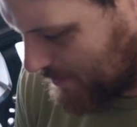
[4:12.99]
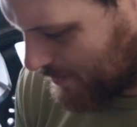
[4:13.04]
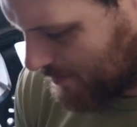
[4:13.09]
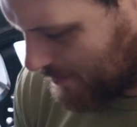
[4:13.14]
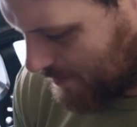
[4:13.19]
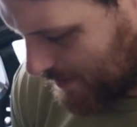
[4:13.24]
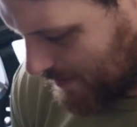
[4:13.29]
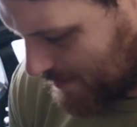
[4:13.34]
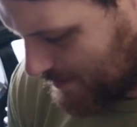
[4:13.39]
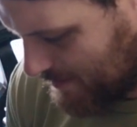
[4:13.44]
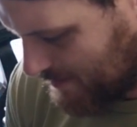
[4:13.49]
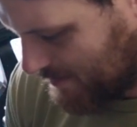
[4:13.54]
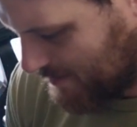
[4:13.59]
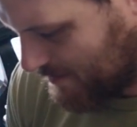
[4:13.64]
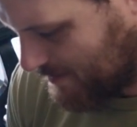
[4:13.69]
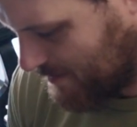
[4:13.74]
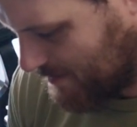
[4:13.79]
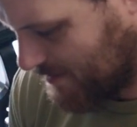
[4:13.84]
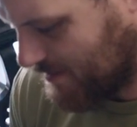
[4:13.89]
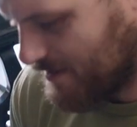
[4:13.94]
30.
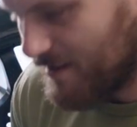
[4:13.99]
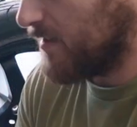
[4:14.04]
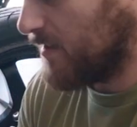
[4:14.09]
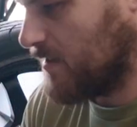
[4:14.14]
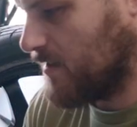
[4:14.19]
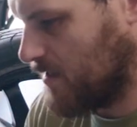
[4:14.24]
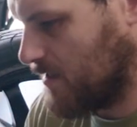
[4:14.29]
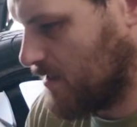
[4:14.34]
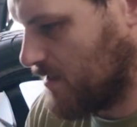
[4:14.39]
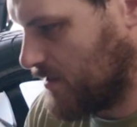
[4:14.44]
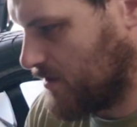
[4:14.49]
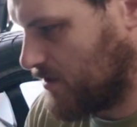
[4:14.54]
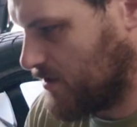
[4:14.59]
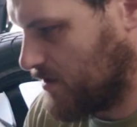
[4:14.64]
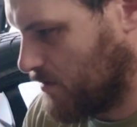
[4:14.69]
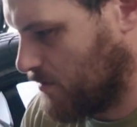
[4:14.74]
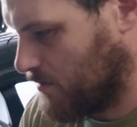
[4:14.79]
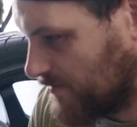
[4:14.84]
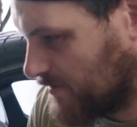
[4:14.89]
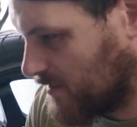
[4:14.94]

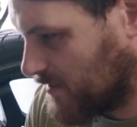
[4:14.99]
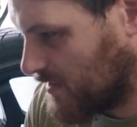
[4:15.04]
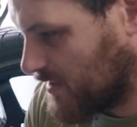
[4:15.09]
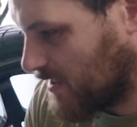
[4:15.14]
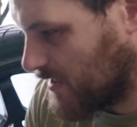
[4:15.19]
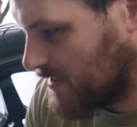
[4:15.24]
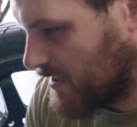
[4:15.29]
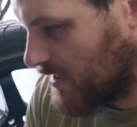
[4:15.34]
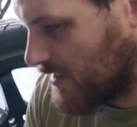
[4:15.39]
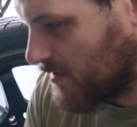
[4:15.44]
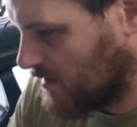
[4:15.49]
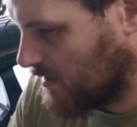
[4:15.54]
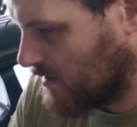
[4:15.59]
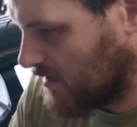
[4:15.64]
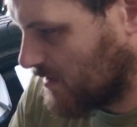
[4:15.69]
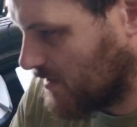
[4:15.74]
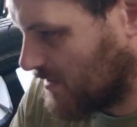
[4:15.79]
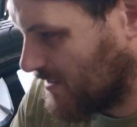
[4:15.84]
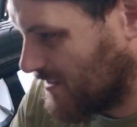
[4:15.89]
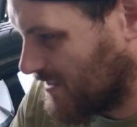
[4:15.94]
Oh, that second
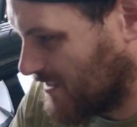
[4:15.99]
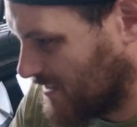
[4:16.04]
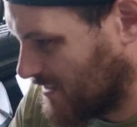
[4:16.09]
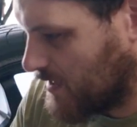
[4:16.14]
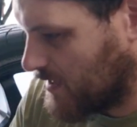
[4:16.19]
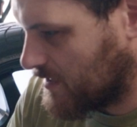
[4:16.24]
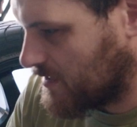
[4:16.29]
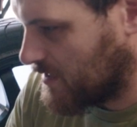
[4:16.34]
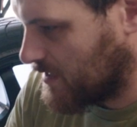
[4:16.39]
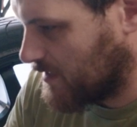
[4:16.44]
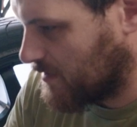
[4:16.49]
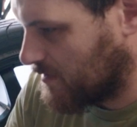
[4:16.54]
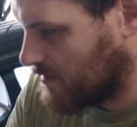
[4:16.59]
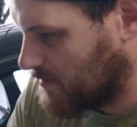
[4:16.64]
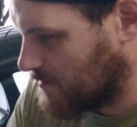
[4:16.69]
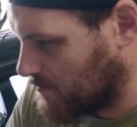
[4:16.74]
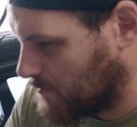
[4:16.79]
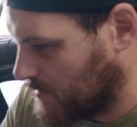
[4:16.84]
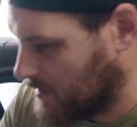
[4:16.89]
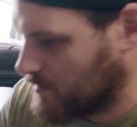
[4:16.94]
testing.
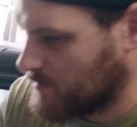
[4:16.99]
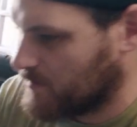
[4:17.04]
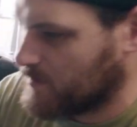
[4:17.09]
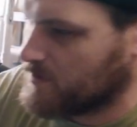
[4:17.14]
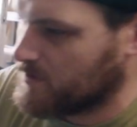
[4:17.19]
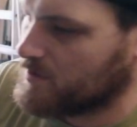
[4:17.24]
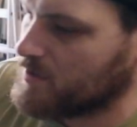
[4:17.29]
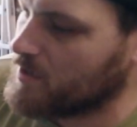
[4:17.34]
Might as well just